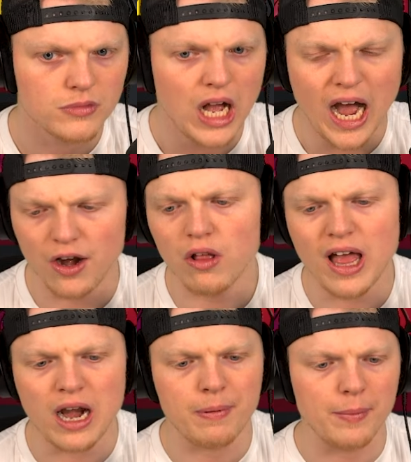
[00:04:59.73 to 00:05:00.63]
I know a
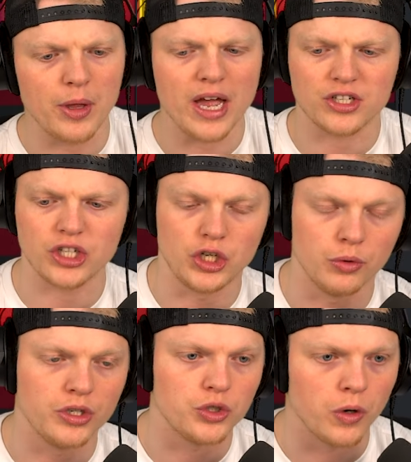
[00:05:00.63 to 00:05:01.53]
lot of people actually do
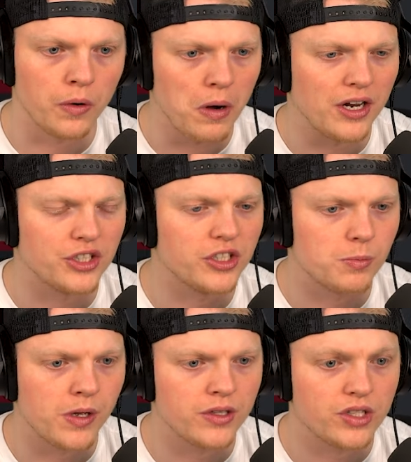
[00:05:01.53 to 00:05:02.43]
enjoy watching the spins.